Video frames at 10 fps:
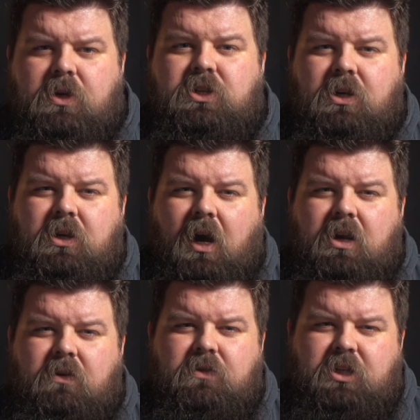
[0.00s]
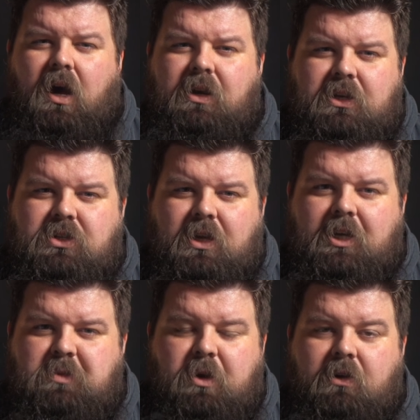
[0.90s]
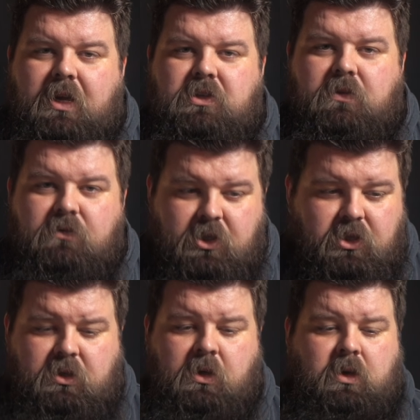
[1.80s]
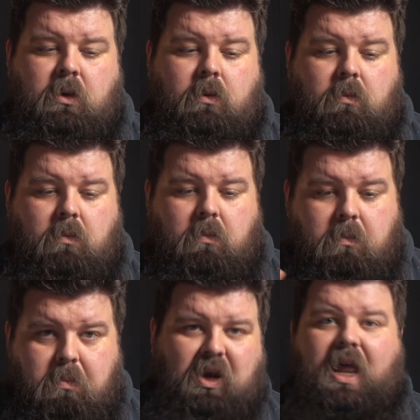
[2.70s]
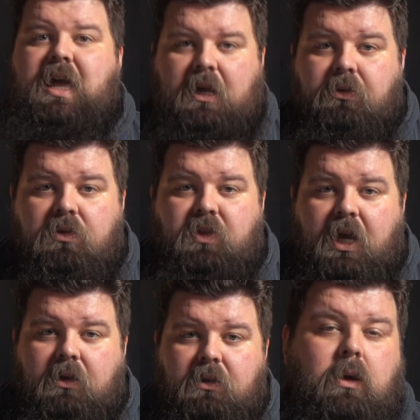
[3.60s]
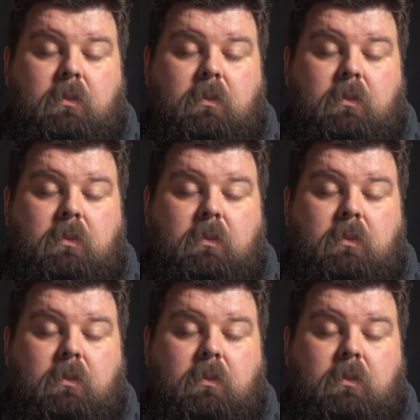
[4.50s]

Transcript: which can kind of tarnish the experience of just playing the thing.